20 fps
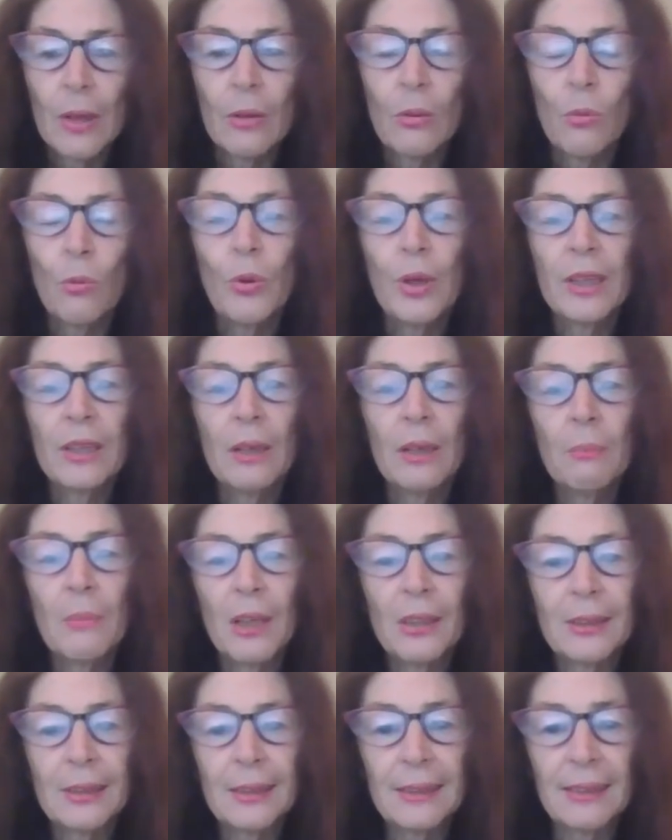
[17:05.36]
when the
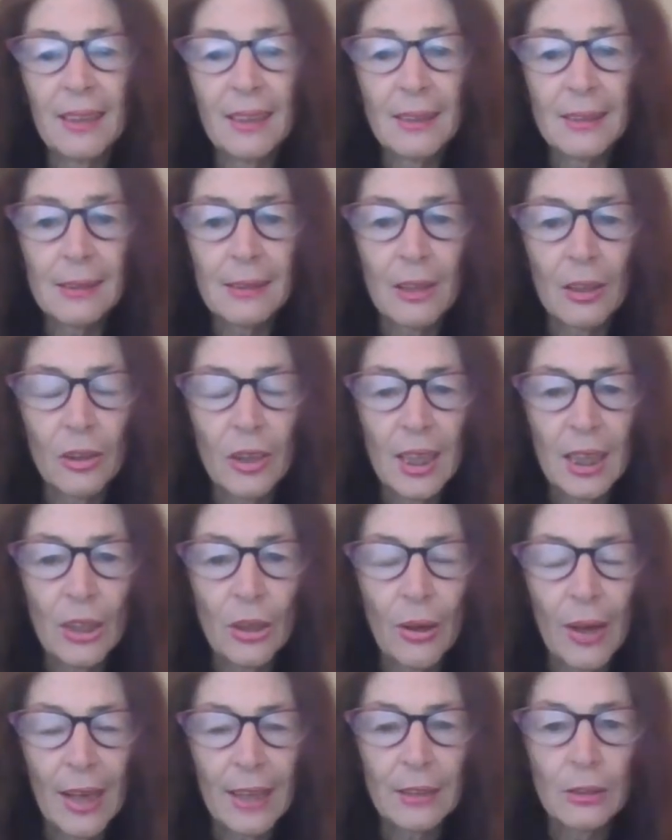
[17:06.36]
most sinister thing
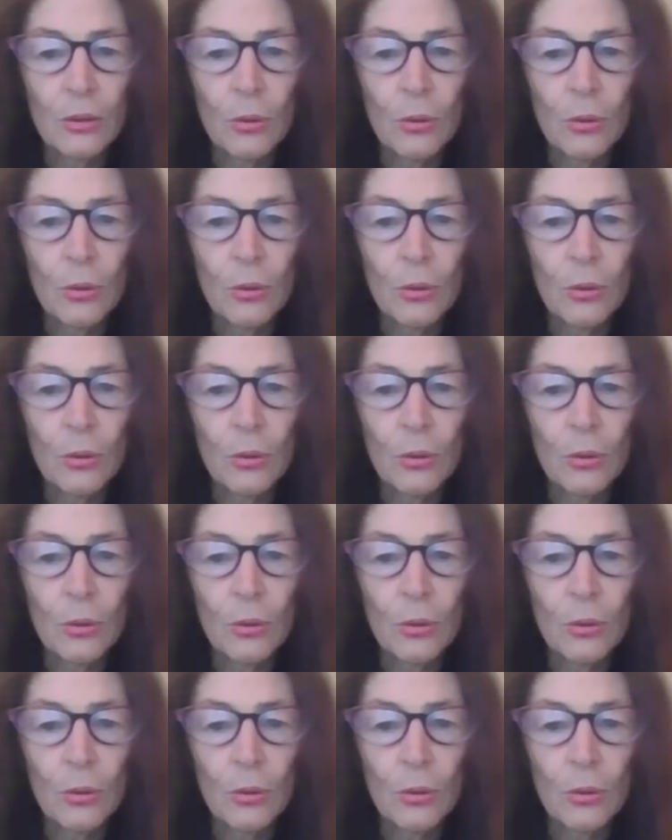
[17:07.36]
you had